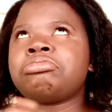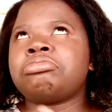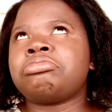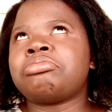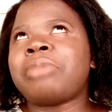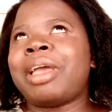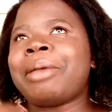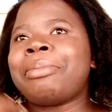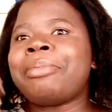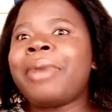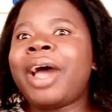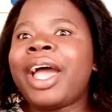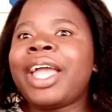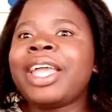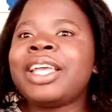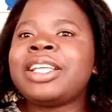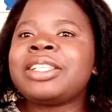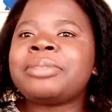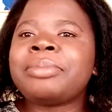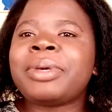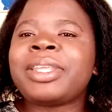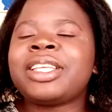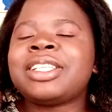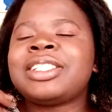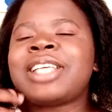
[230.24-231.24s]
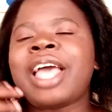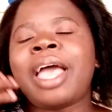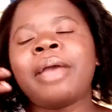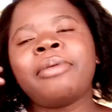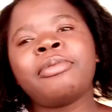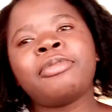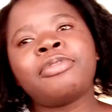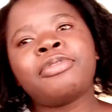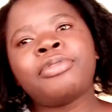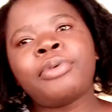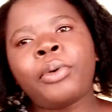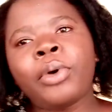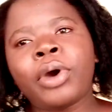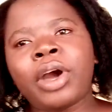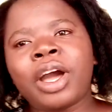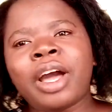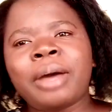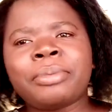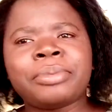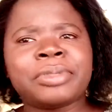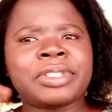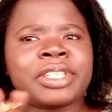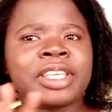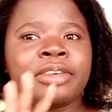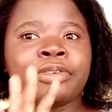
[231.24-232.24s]
my mind, by the time 4
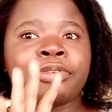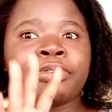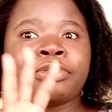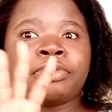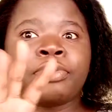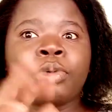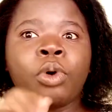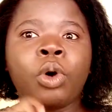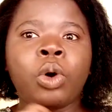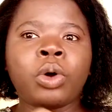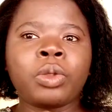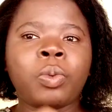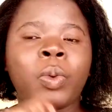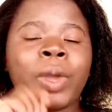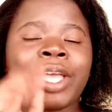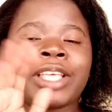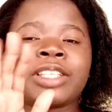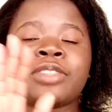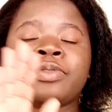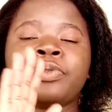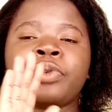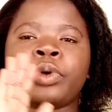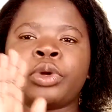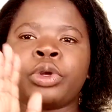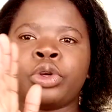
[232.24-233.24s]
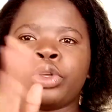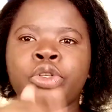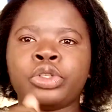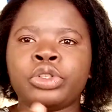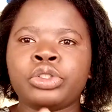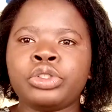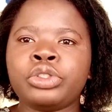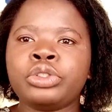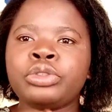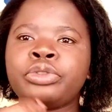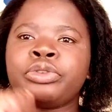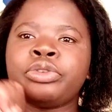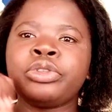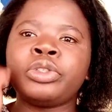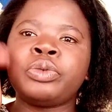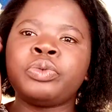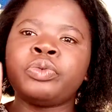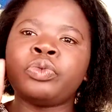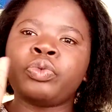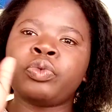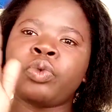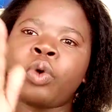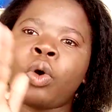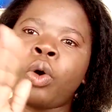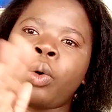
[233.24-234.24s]
comes, if 4 works for your schedule, if
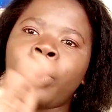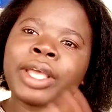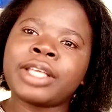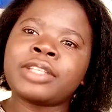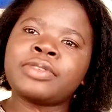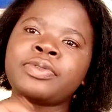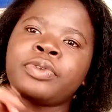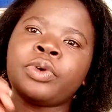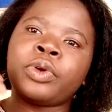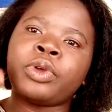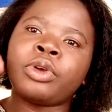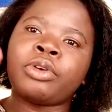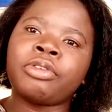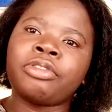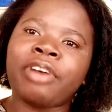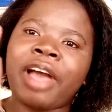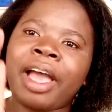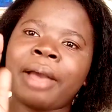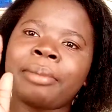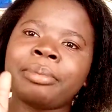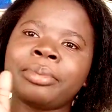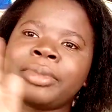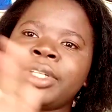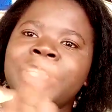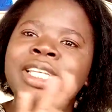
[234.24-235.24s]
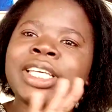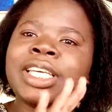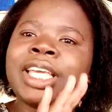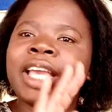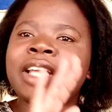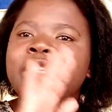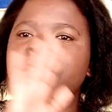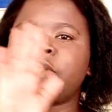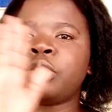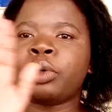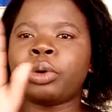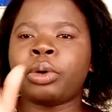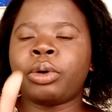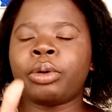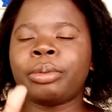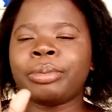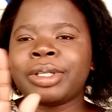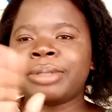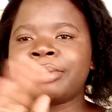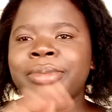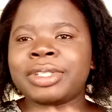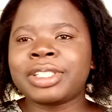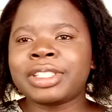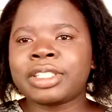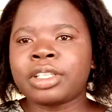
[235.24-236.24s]
4 works for your family and your
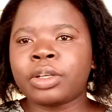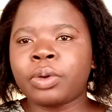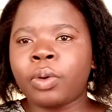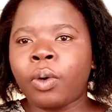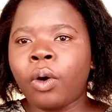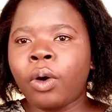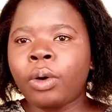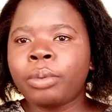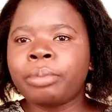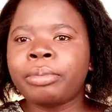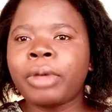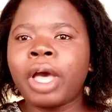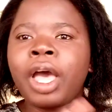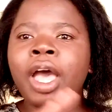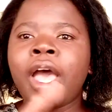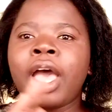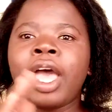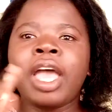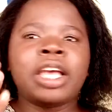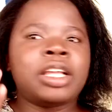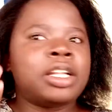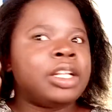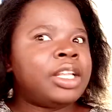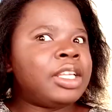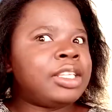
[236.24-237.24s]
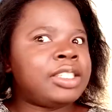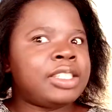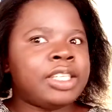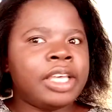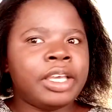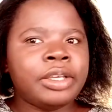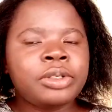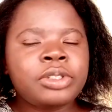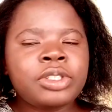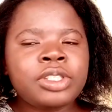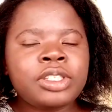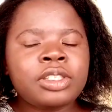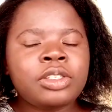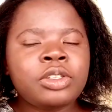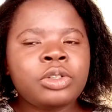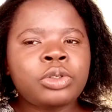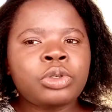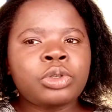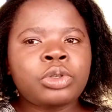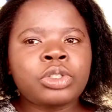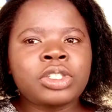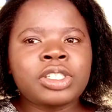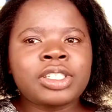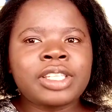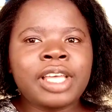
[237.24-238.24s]
commitments at home, let's say
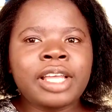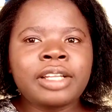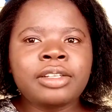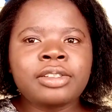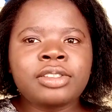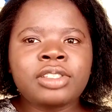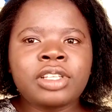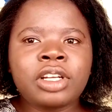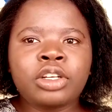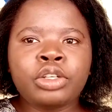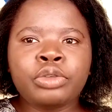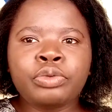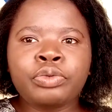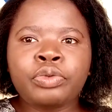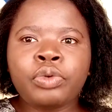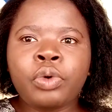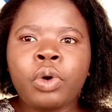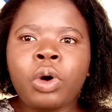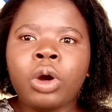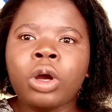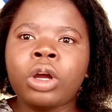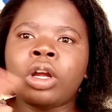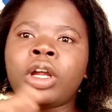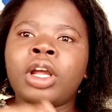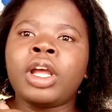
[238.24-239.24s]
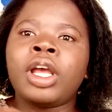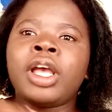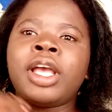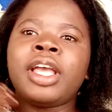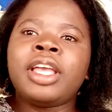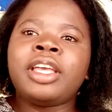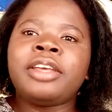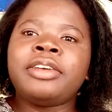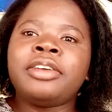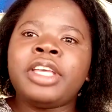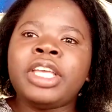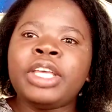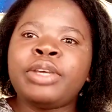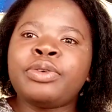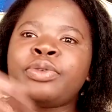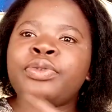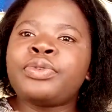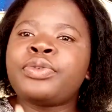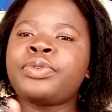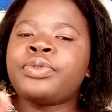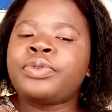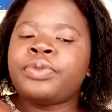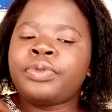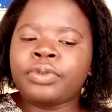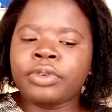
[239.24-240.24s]
you decide to start at 4, if
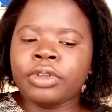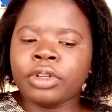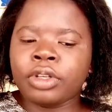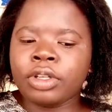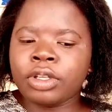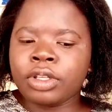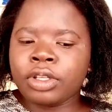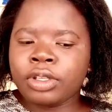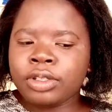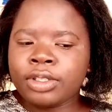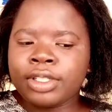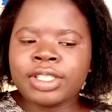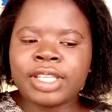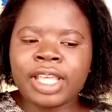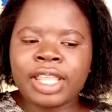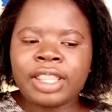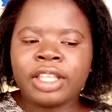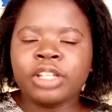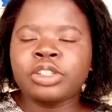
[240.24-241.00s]
you decide